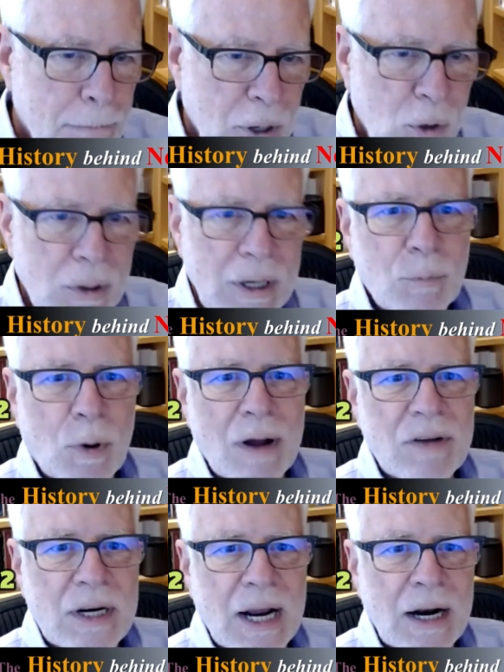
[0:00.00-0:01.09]
purely
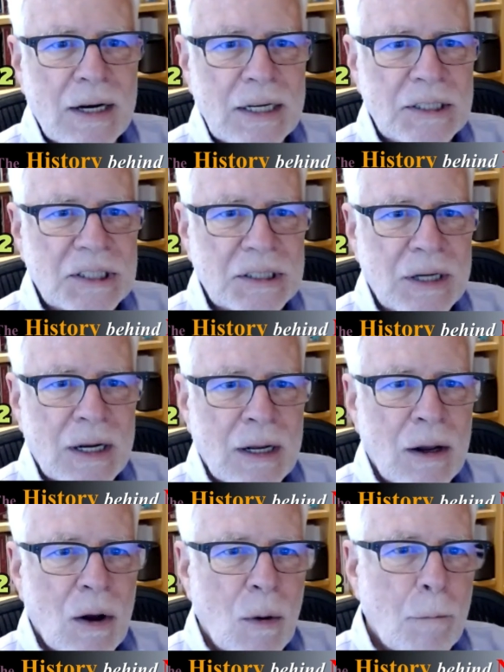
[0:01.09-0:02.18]
private entities,
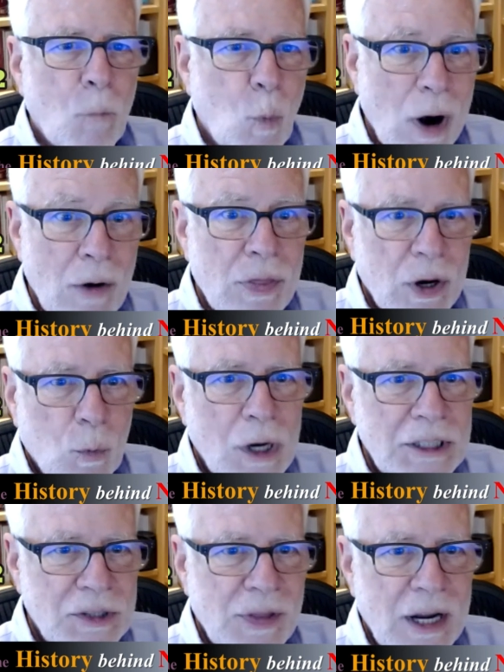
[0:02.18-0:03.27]
where there
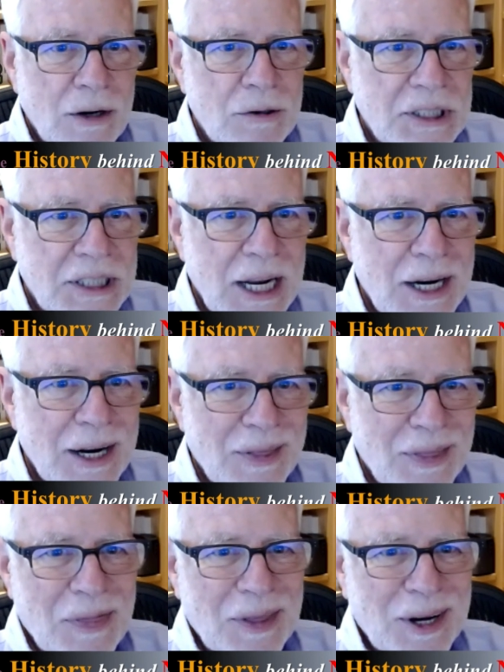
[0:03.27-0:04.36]
was the understanding
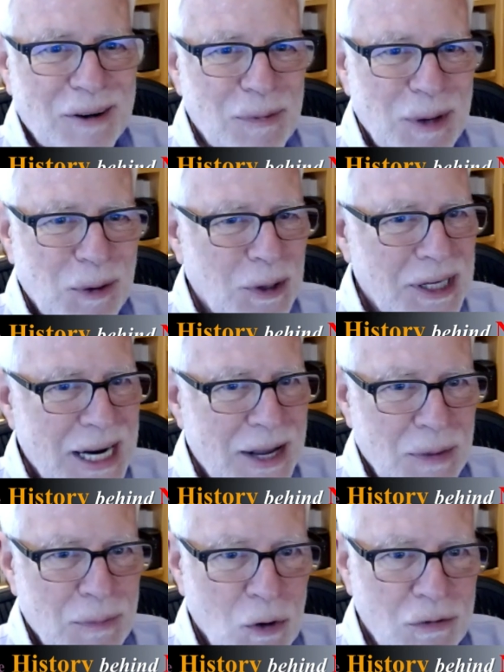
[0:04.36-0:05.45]
that the government would take
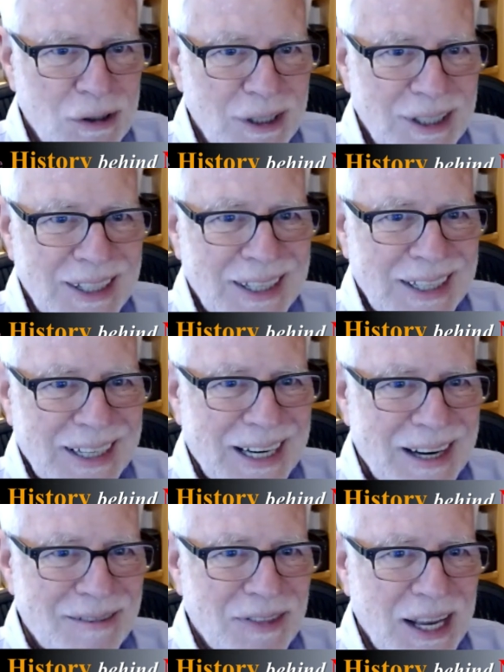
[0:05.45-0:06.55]
them over
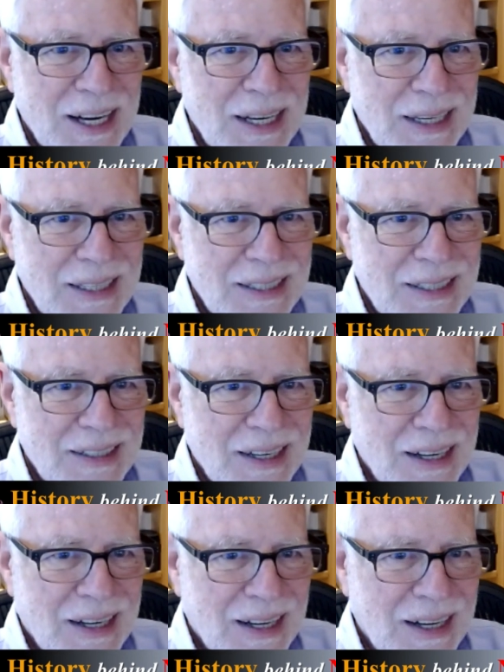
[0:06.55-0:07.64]
if they didn't
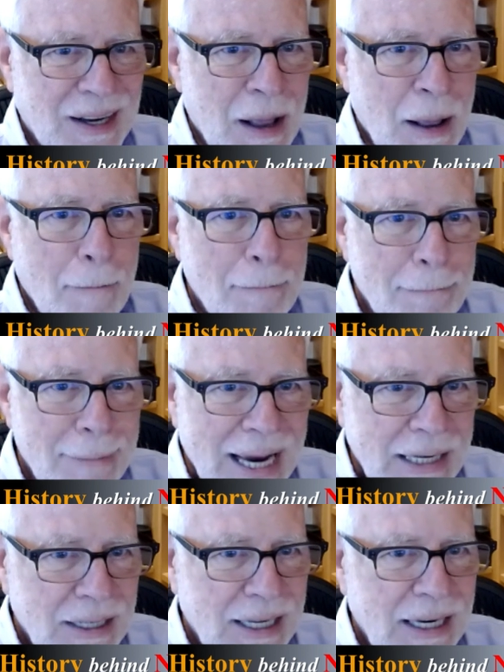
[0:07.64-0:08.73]
uh,
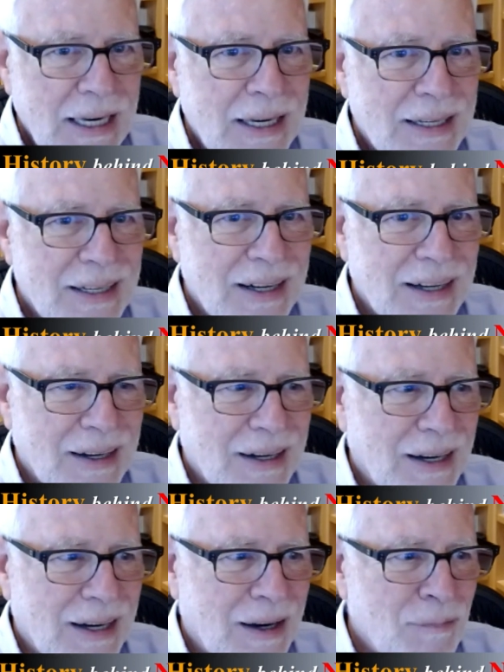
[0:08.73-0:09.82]
mainly
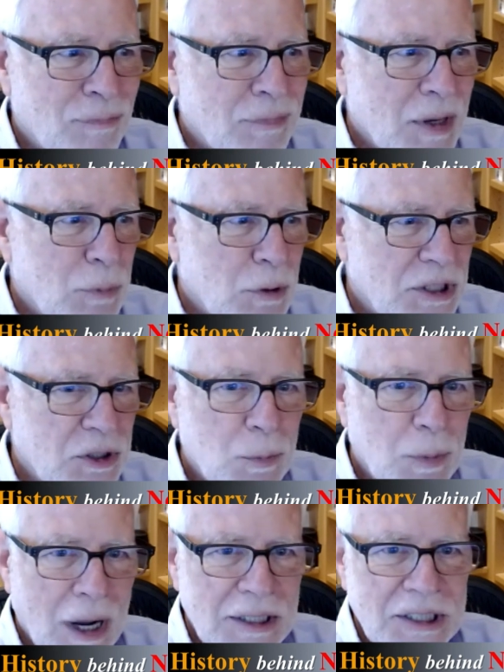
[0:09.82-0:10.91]
uh, pursue
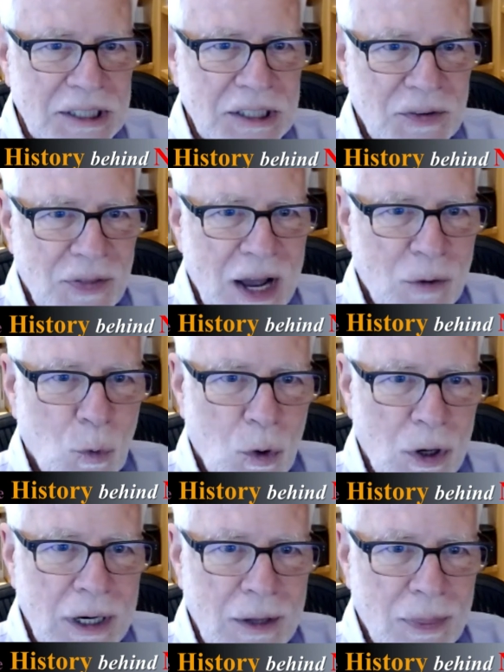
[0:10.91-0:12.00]
policies that
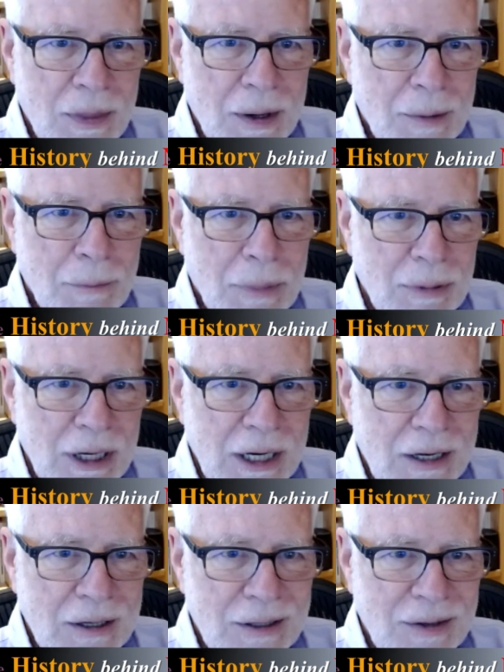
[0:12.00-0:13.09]
were in the uh,
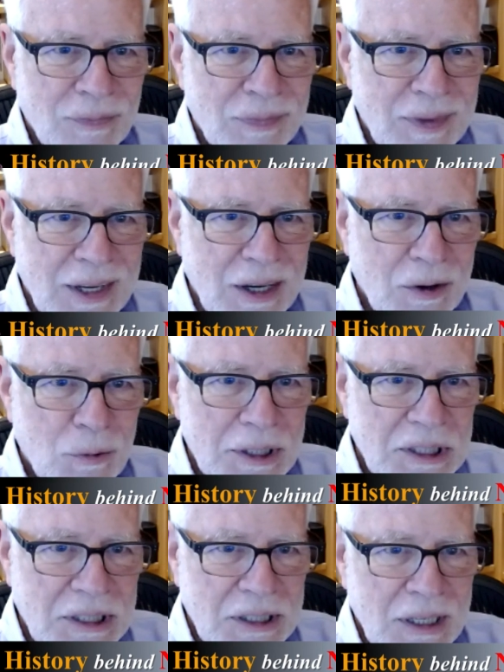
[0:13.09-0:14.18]
public
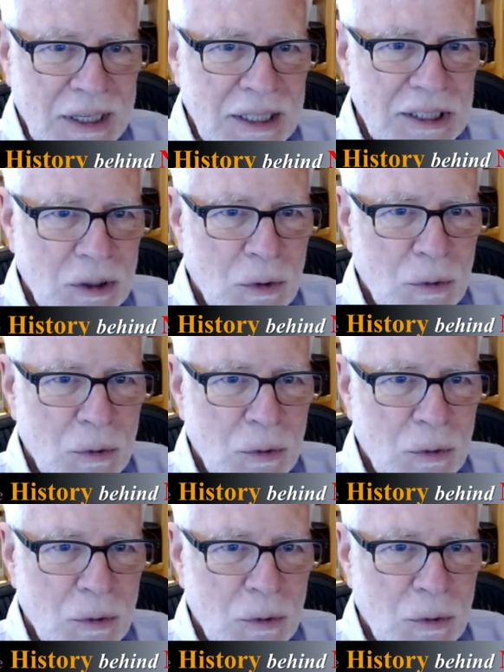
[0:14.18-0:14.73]
interest. Oh, so I